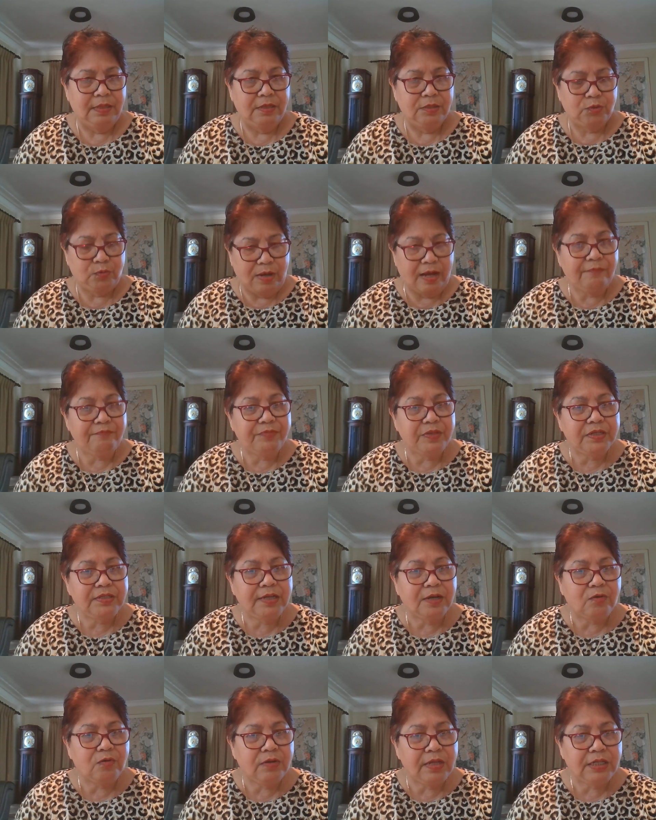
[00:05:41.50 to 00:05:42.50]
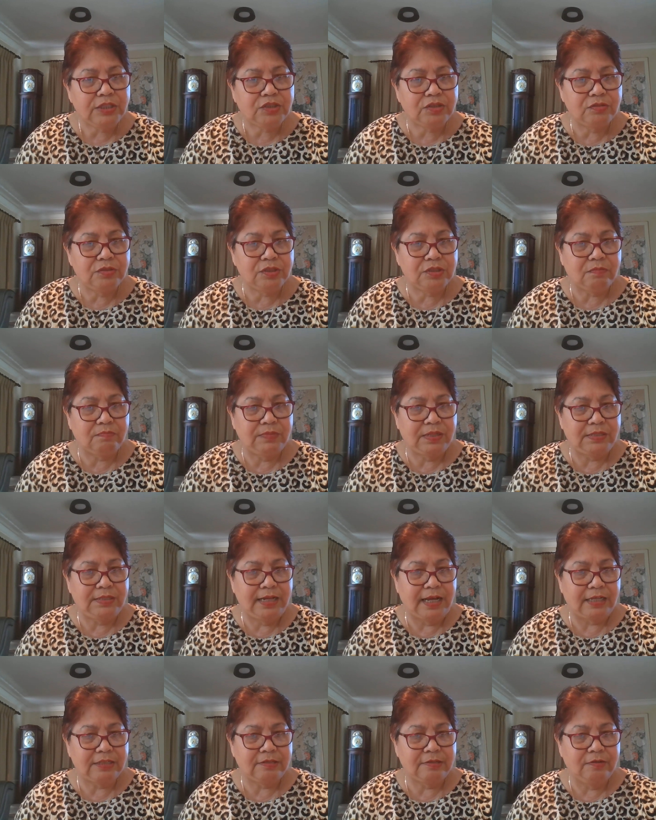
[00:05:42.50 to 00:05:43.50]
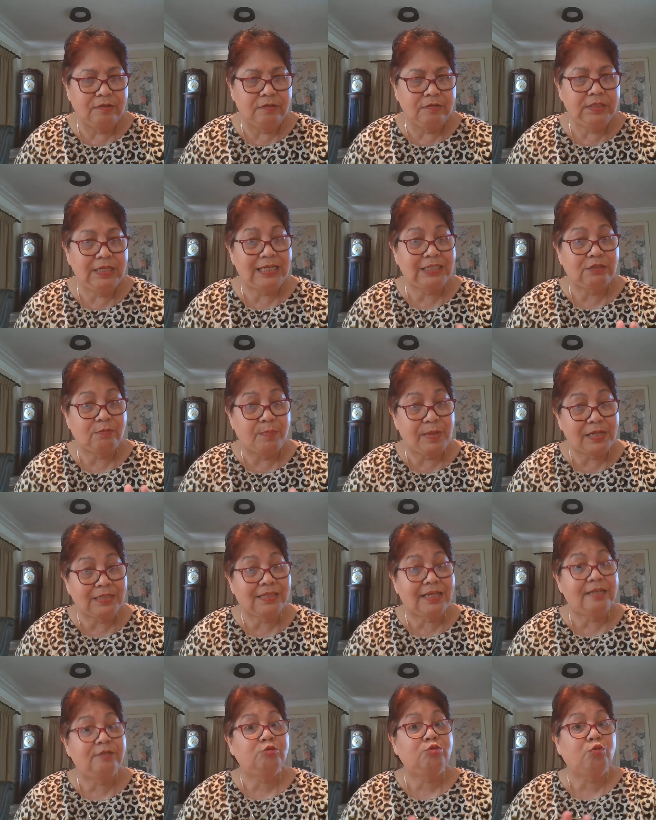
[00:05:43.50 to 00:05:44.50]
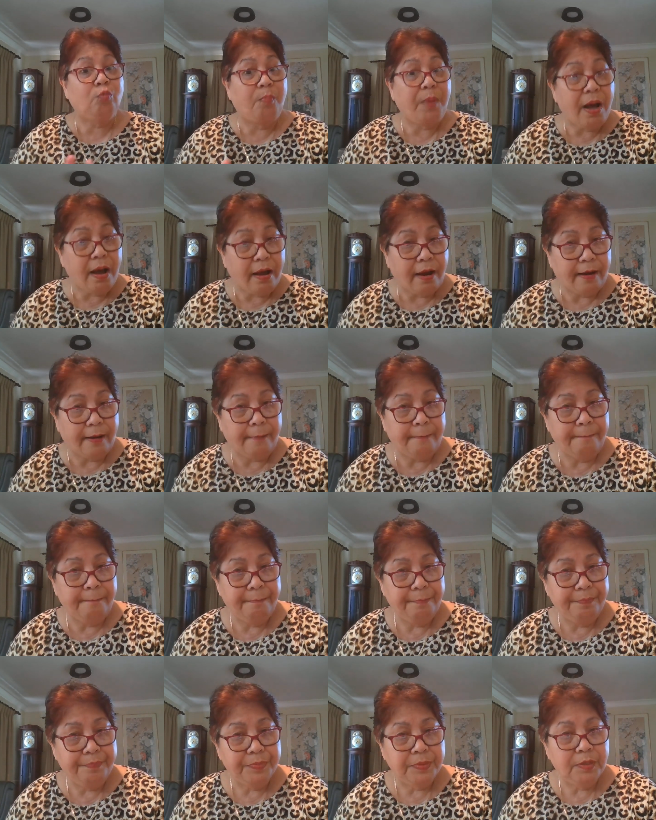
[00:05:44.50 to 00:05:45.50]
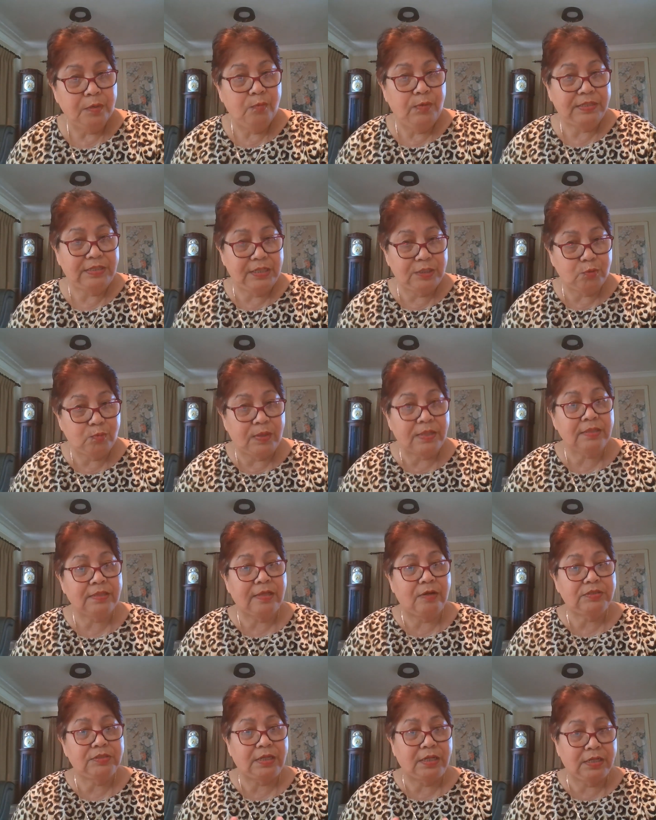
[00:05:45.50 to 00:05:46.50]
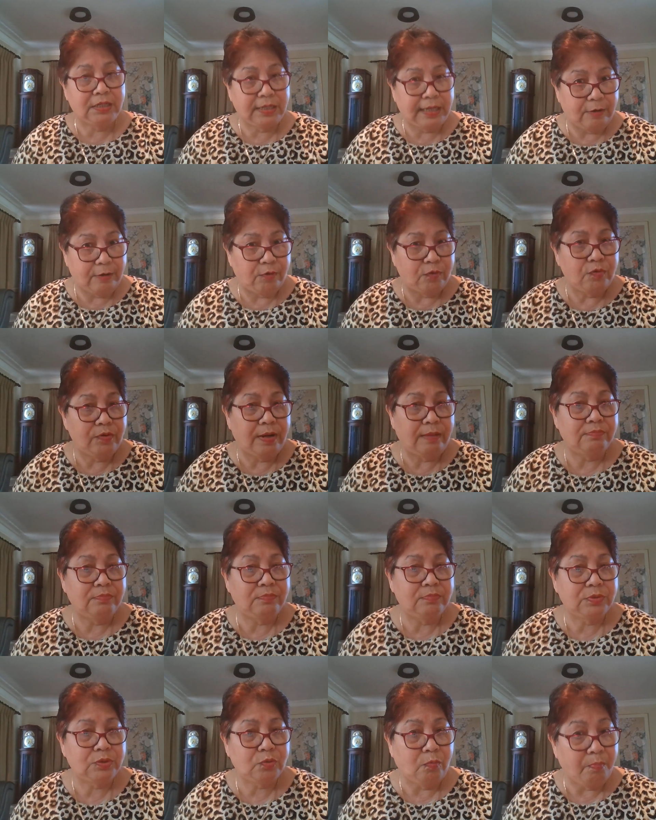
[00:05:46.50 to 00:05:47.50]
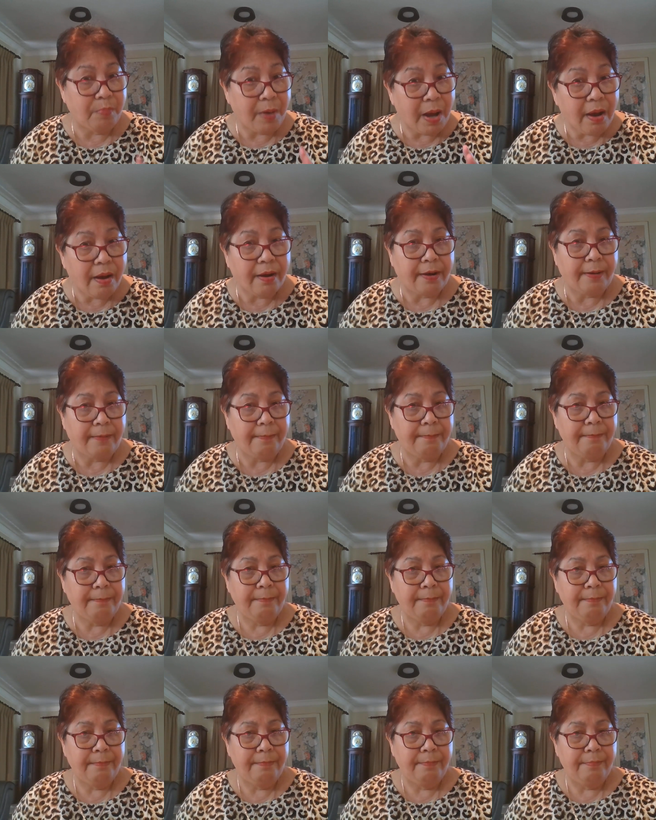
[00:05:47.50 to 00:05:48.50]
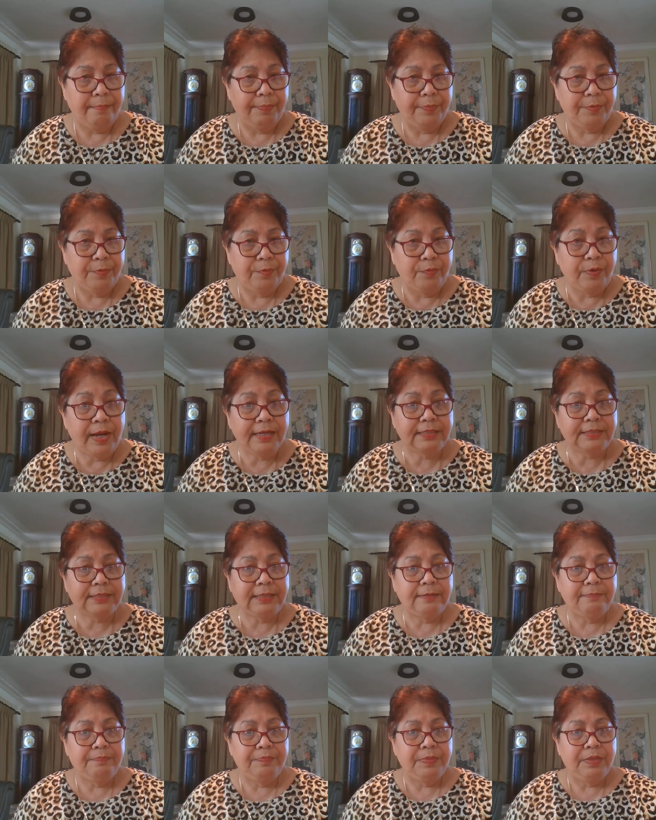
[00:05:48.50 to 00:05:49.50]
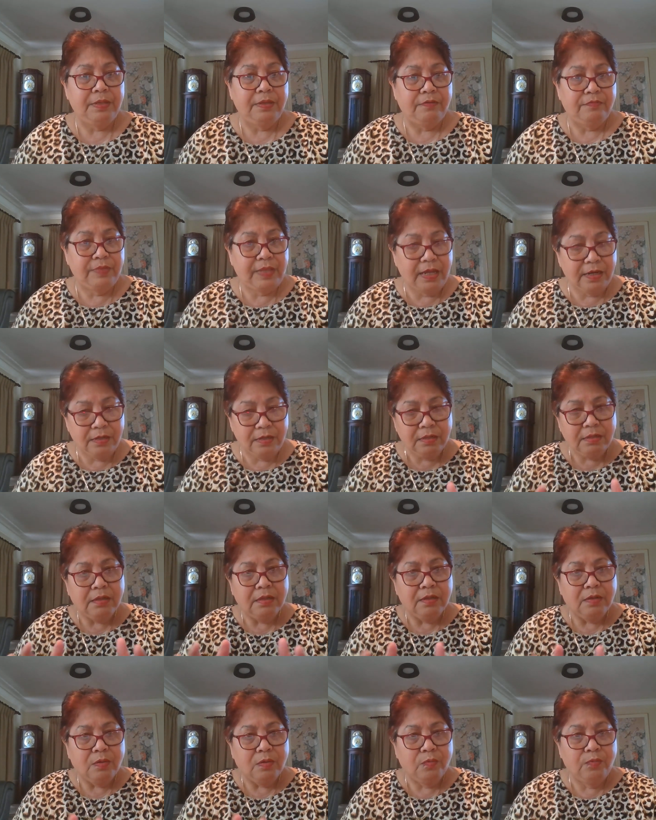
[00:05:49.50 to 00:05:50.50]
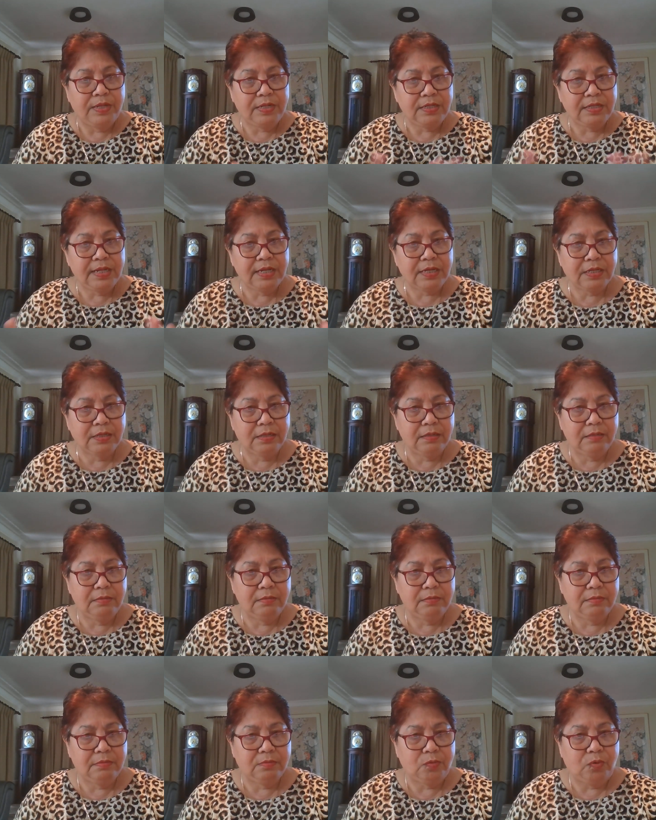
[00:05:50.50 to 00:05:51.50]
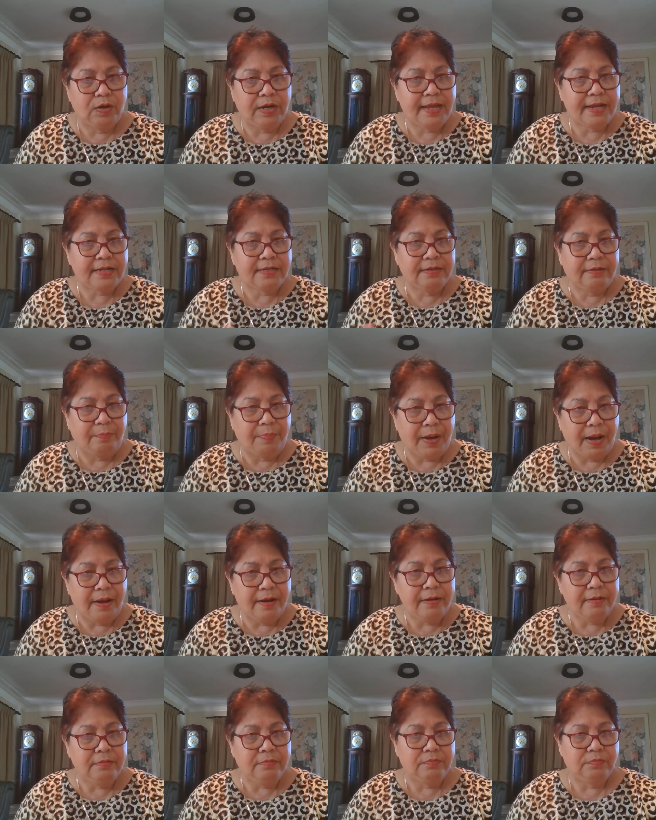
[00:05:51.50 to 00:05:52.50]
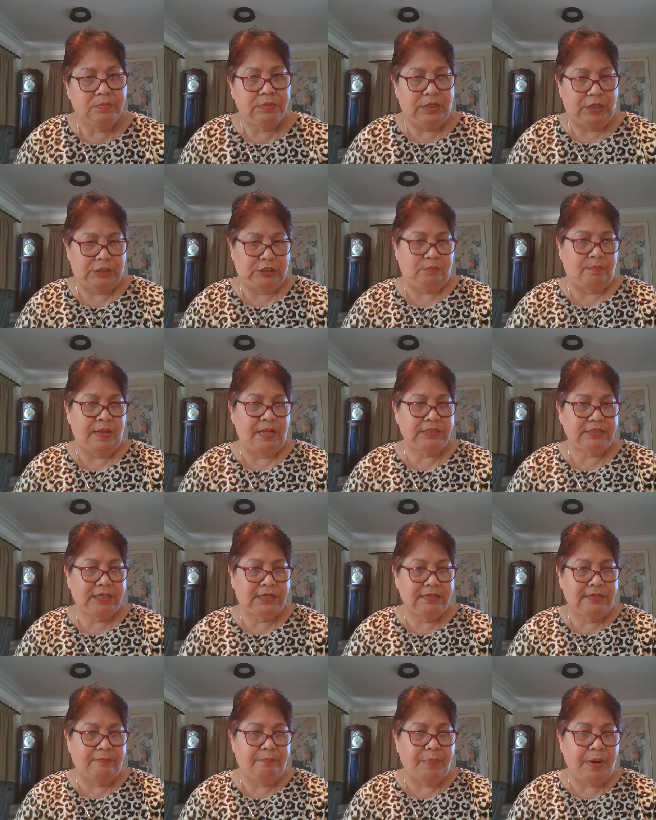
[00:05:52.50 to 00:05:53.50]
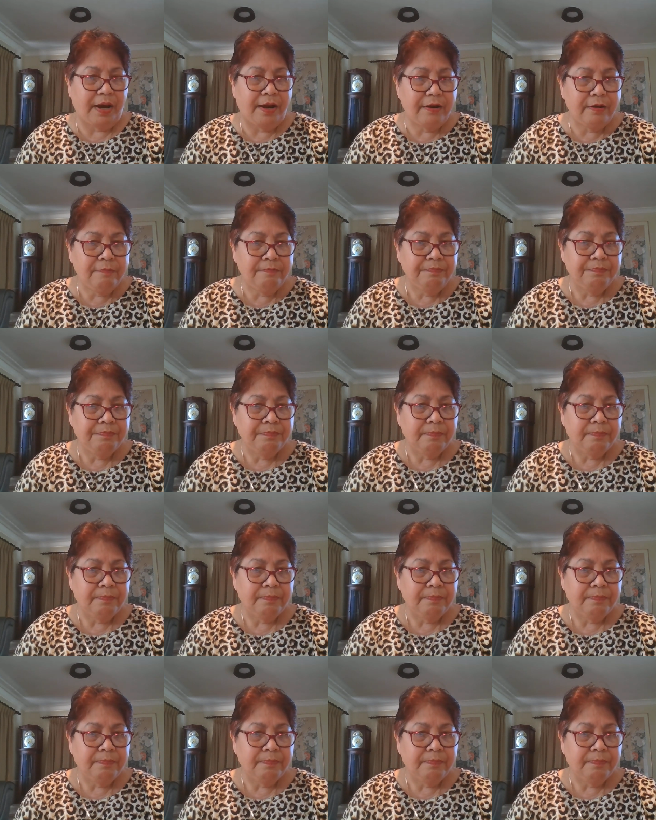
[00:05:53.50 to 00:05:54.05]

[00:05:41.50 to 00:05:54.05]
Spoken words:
So after the collections of the dust gold, they smelt into bar, which is 1,000 kilograms of bar, right? Then when they collect the bar, they smelted the bar,